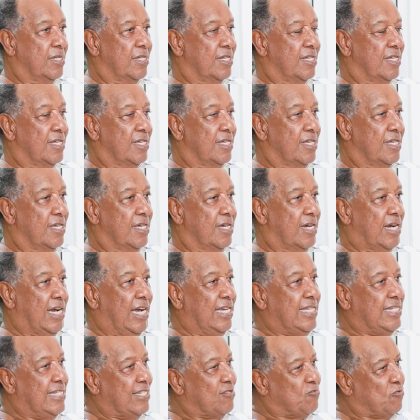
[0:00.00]
Suit?
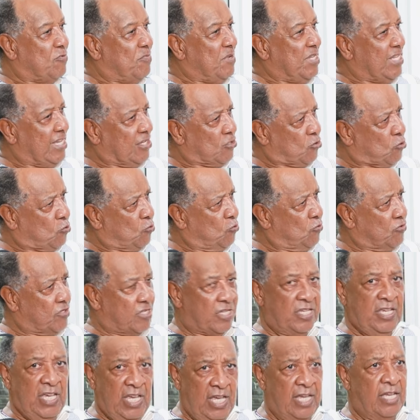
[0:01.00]
I said to me, a suit.
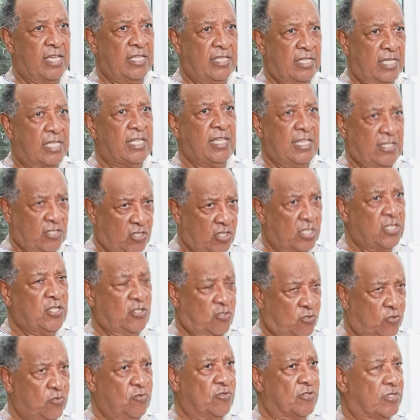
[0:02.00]
Yeah. Yes, it is a
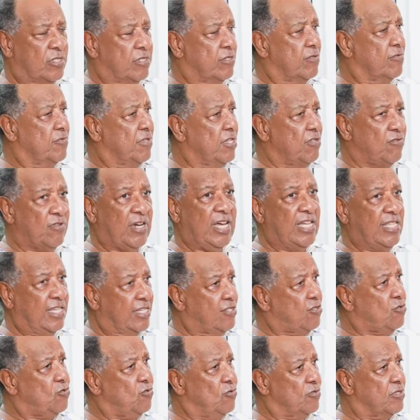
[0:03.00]
suit. We need to have a
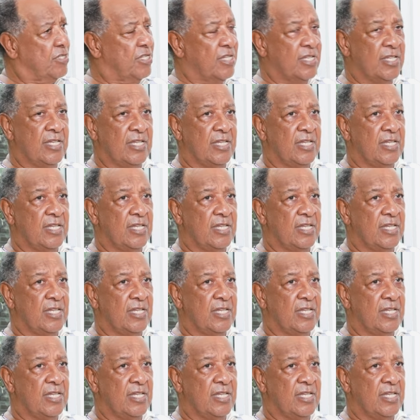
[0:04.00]
suit.